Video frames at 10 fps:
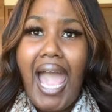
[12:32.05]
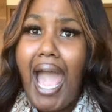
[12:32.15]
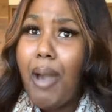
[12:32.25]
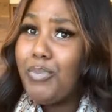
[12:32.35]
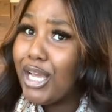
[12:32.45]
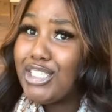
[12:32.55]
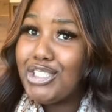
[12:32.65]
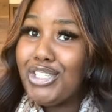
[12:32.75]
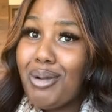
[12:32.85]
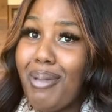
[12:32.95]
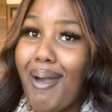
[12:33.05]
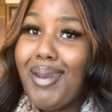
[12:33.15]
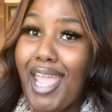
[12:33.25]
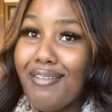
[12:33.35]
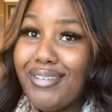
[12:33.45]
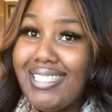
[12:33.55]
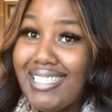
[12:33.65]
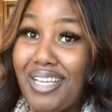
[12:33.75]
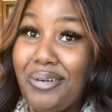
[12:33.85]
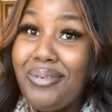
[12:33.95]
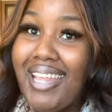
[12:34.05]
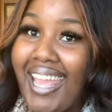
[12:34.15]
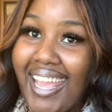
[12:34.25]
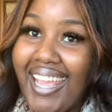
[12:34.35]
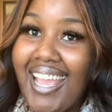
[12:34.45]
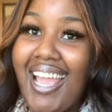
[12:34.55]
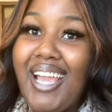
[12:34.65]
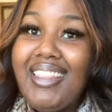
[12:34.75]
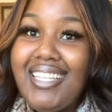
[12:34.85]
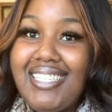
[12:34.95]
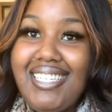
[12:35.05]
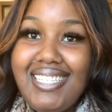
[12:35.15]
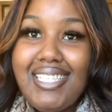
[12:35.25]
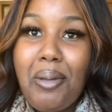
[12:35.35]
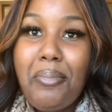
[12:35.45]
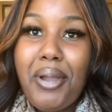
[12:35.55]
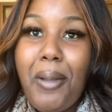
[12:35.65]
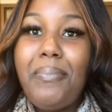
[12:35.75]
I'm not sure about every single day this December,